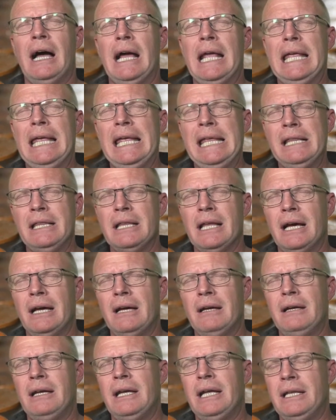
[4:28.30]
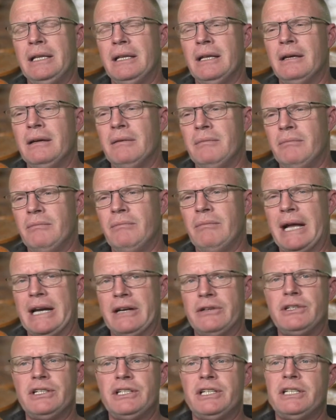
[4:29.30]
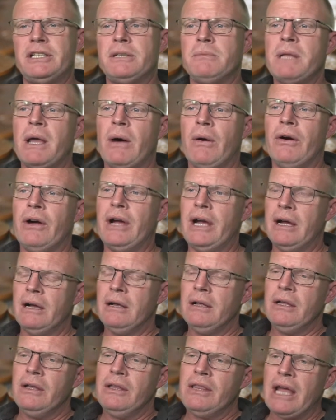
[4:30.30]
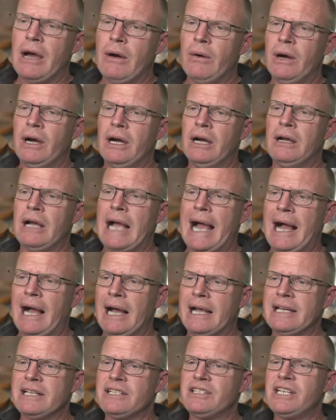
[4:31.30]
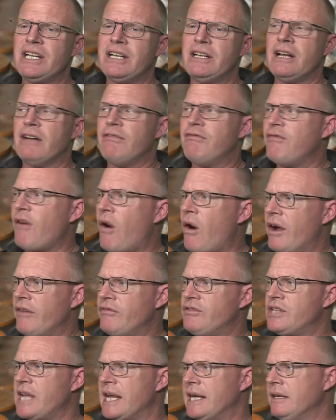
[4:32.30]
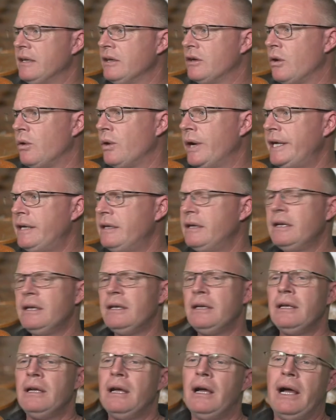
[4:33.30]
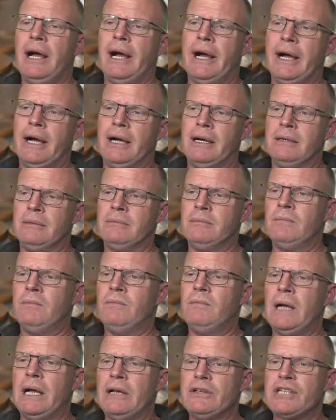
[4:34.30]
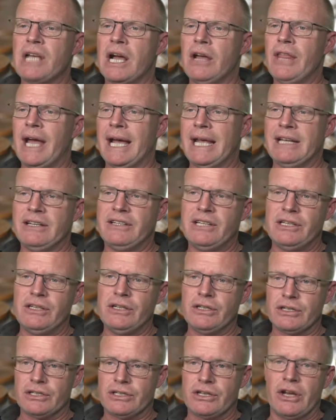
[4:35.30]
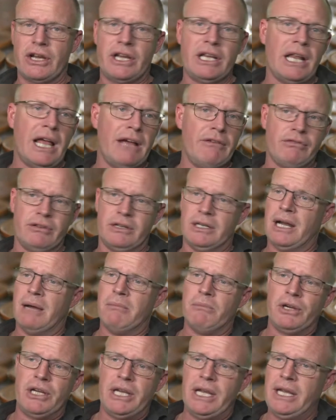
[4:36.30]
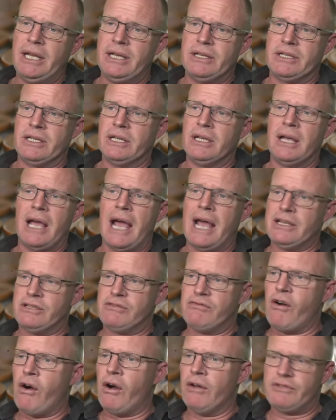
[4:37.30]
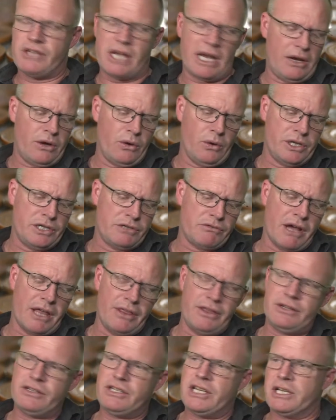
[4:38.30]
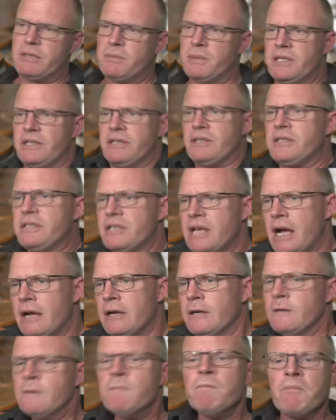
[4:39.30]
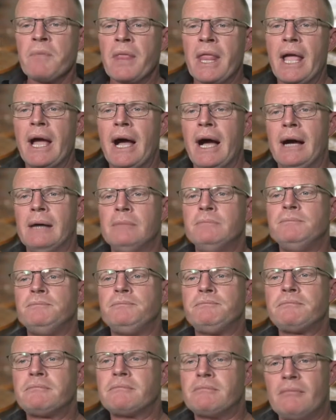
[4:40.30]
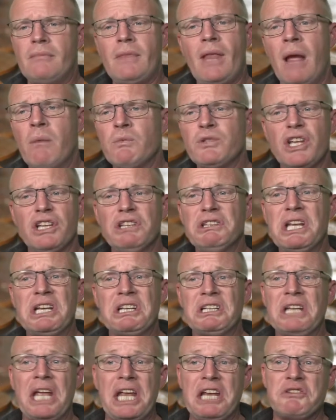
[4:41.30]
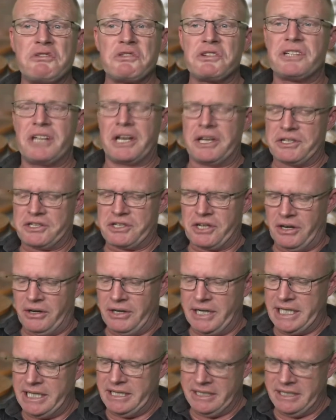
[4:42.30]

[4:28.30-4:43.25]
in the monetary system. They were considered a 5-cent coin, so they continued to circulate for a number of years as 5-cent coins rather than sixpences. So it was a little interesting aside.